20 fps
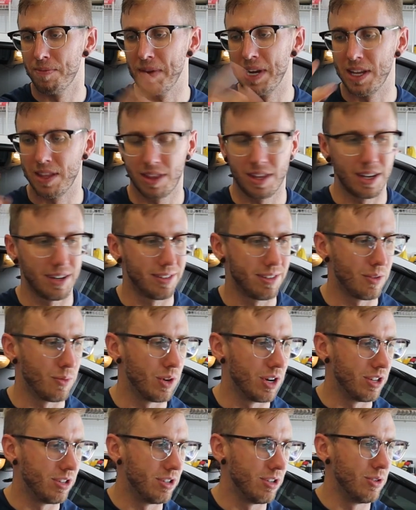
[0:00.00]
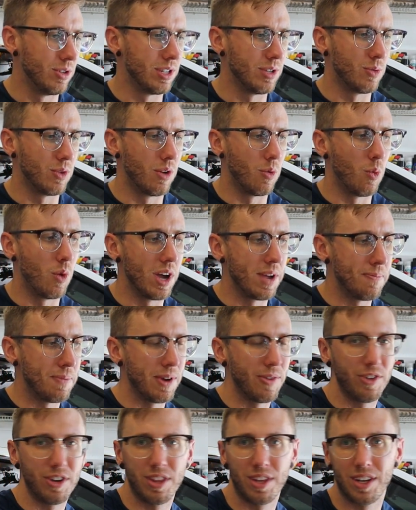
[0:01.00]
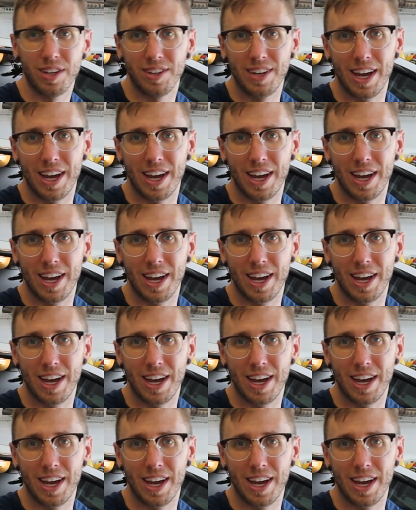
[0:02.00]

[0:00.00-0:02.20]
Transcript: main things I want to do is I want to wipe everything